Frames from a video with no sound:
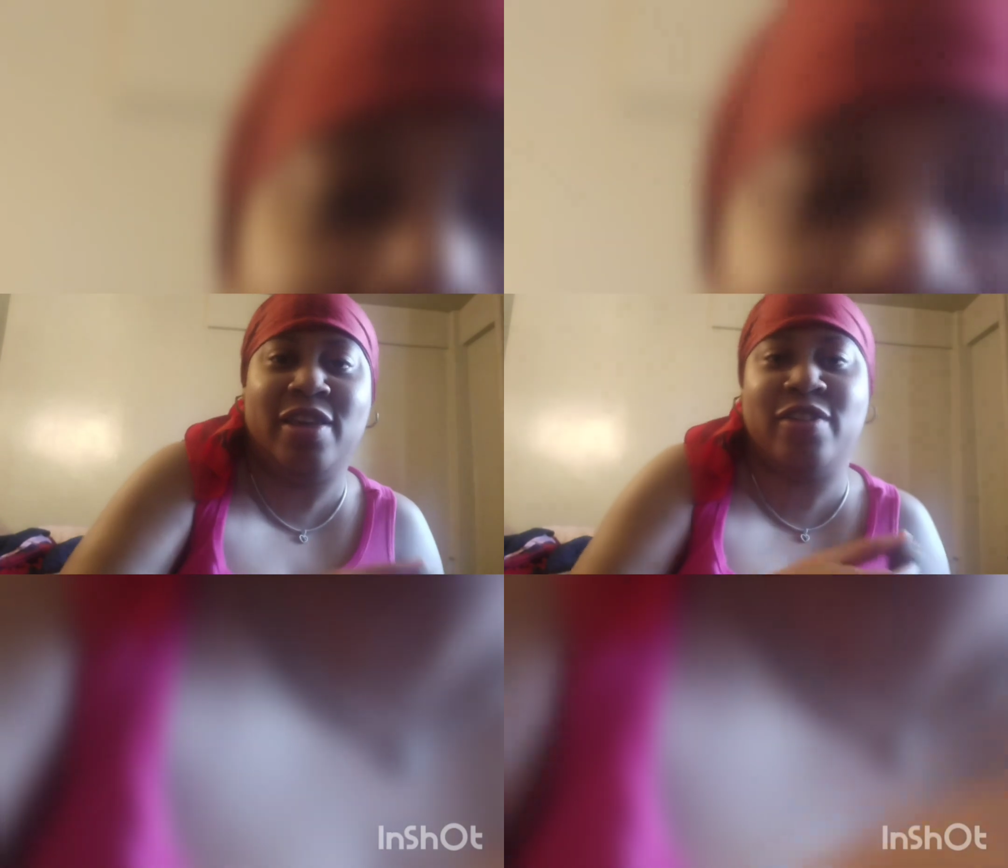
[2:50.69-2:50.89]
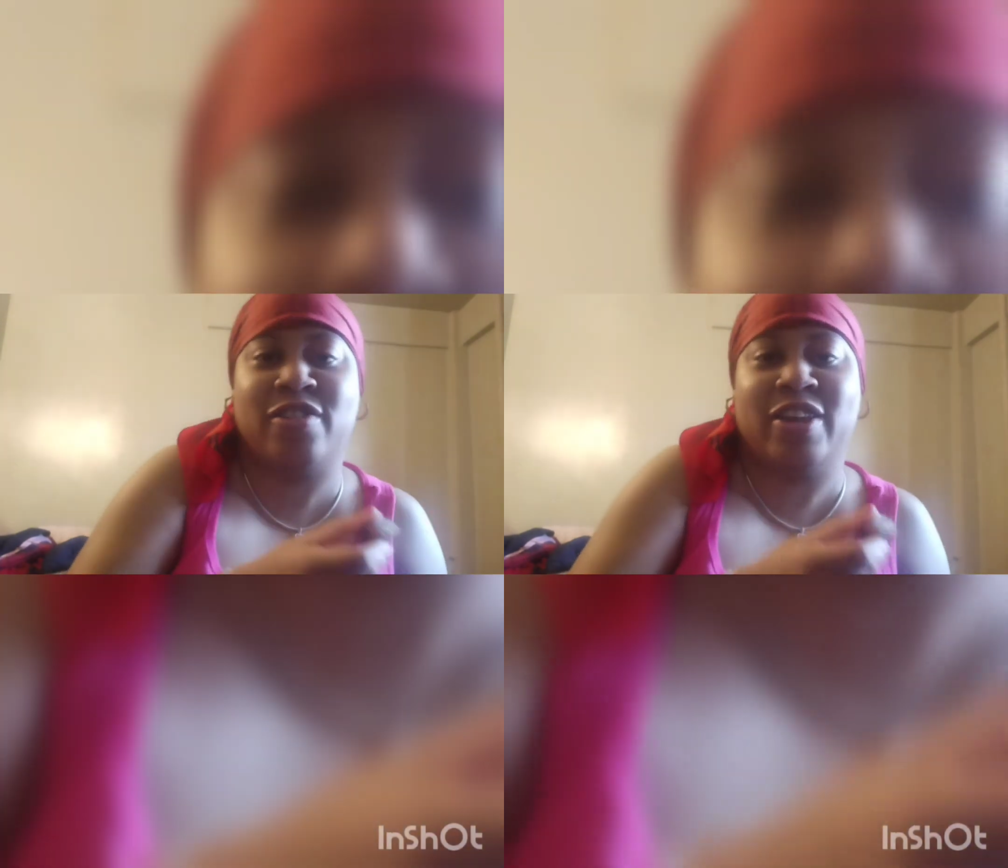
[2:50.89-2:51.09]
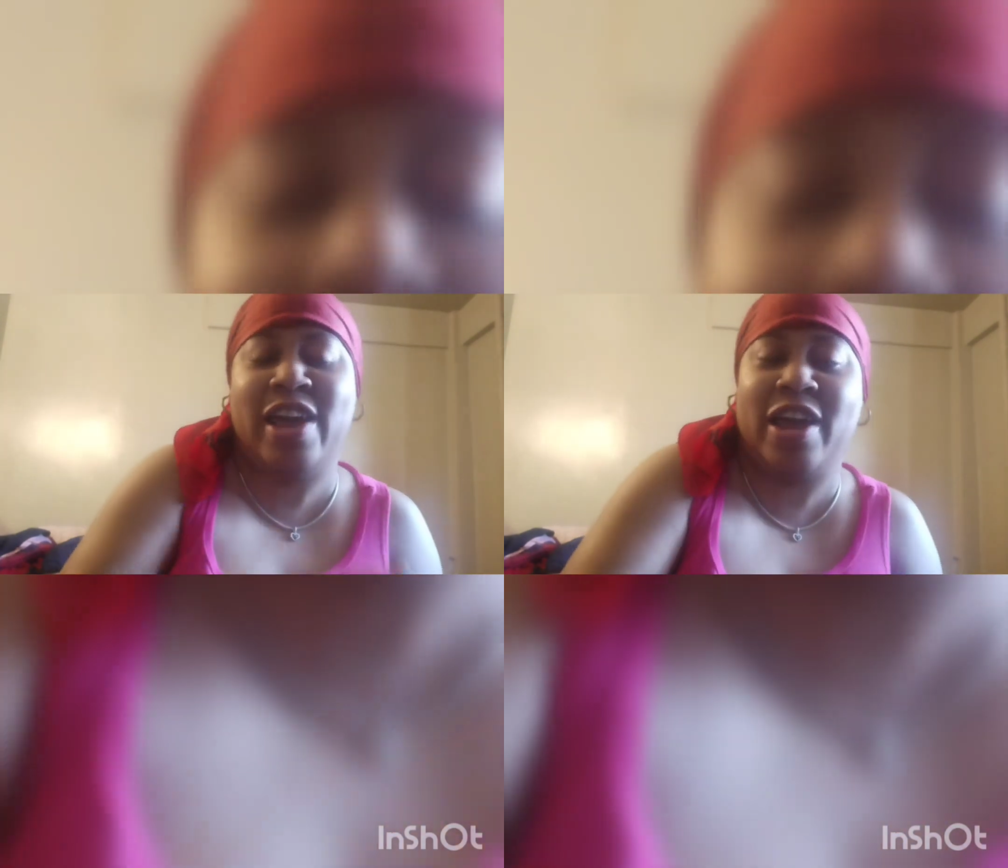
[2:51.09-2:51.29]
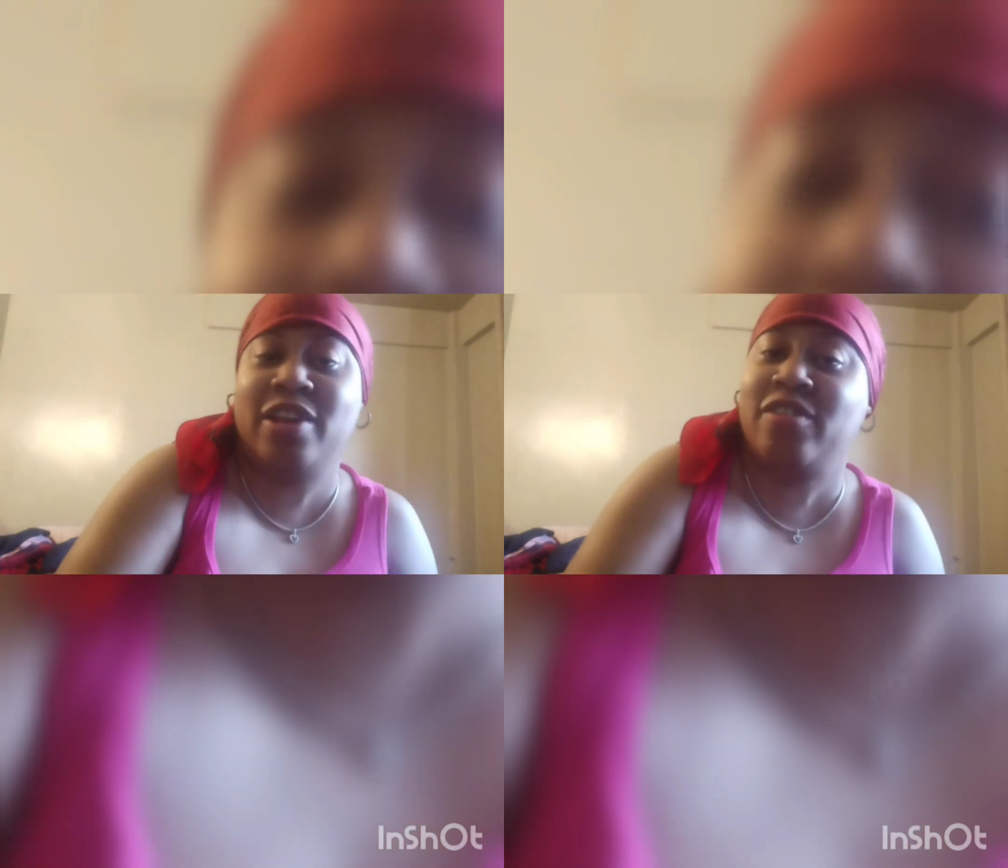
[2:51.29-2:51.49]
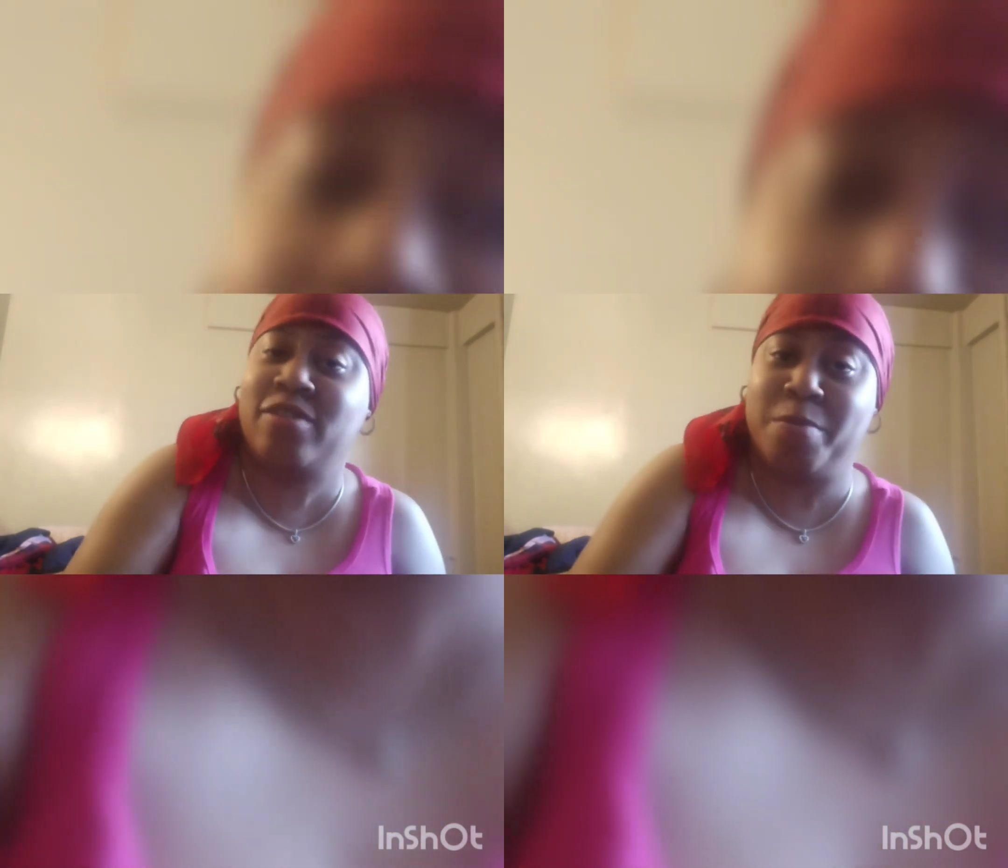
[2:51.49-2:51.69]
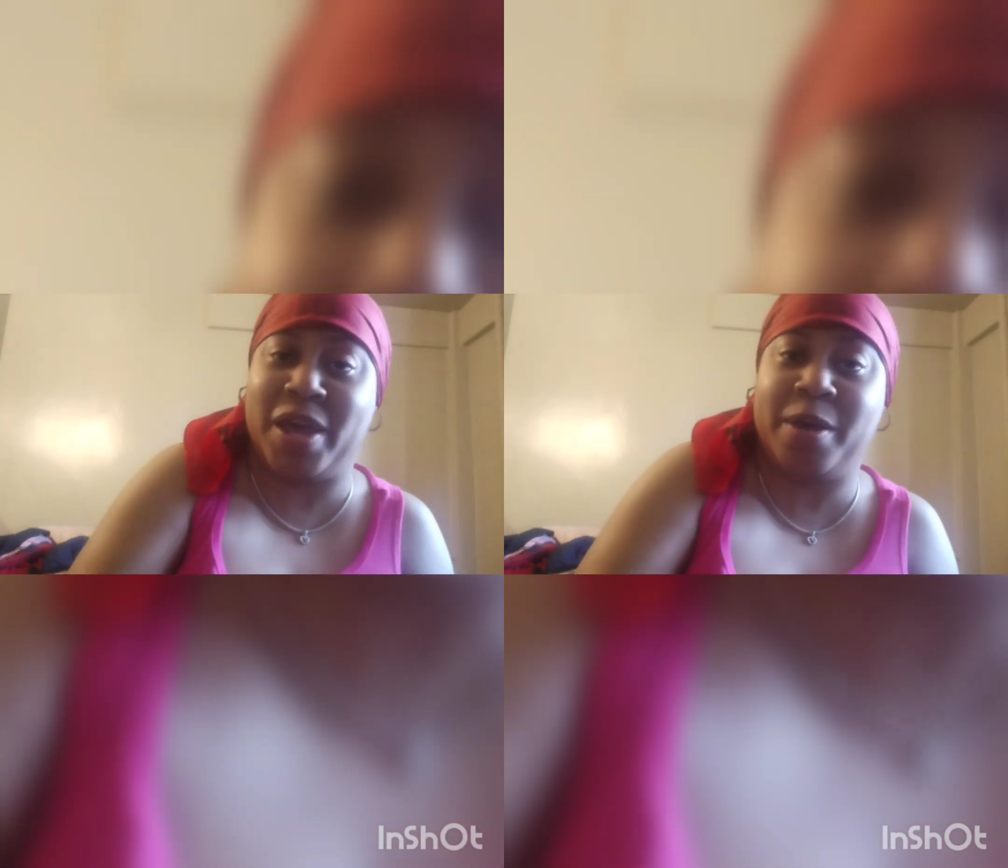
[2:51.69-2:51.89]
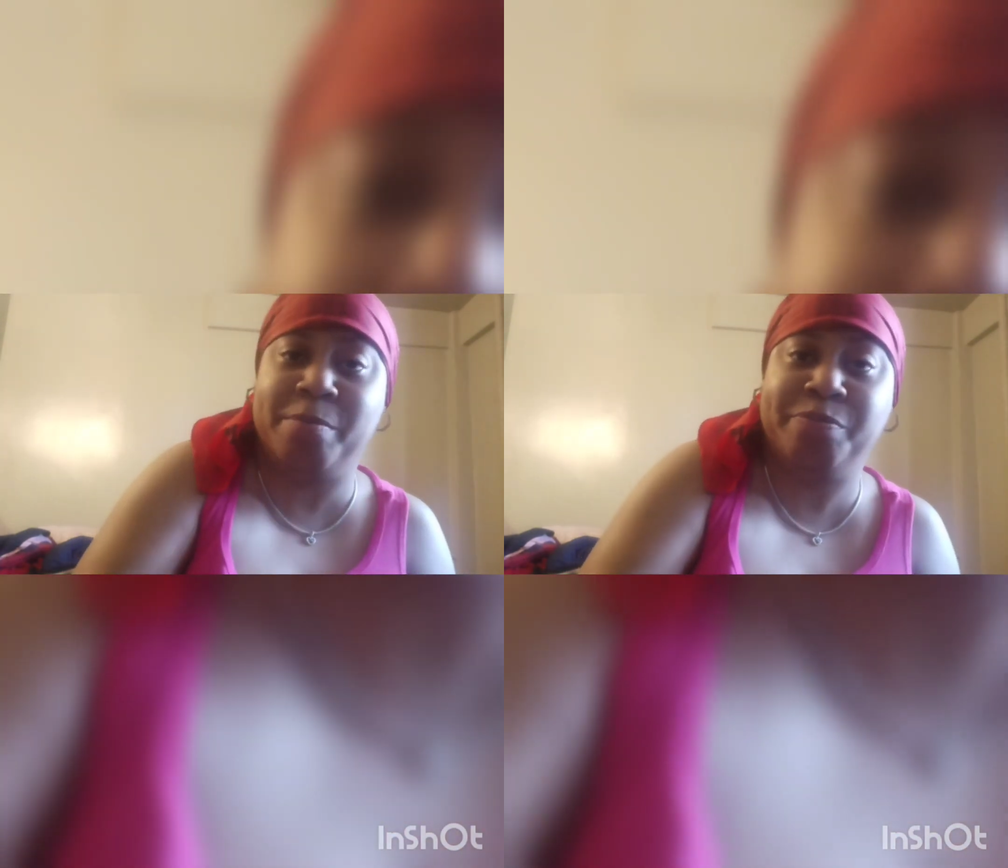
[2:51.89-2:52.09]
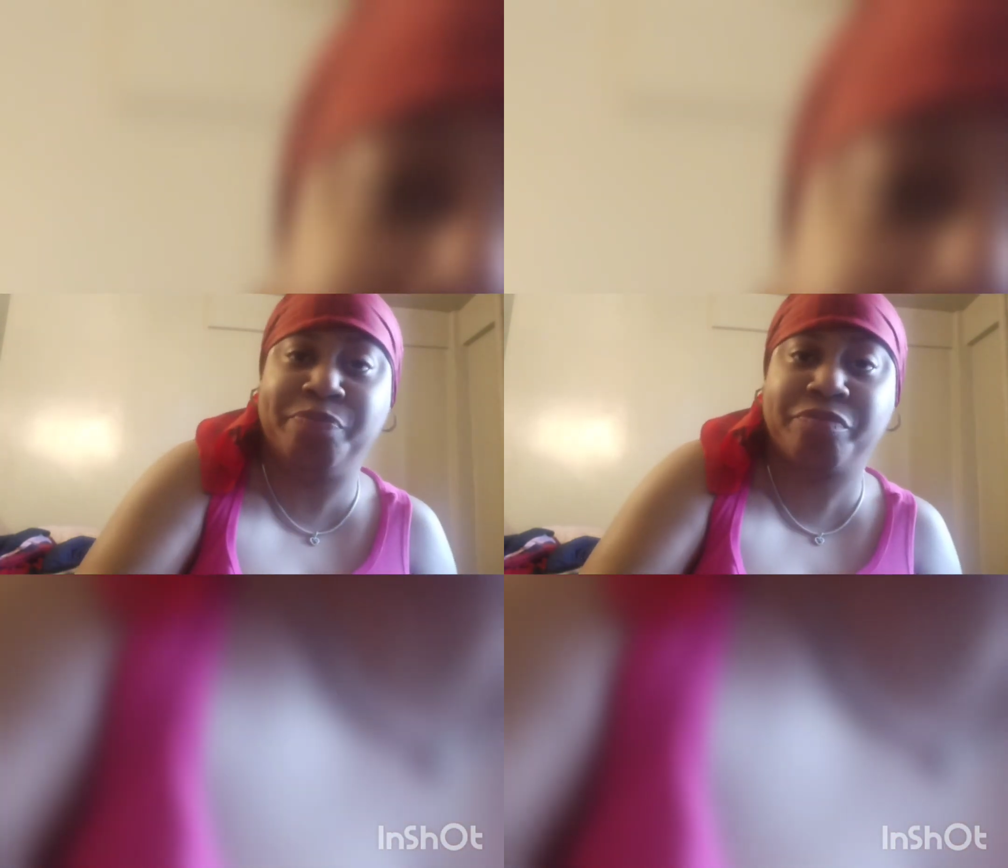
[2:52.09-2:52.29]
these candies to me.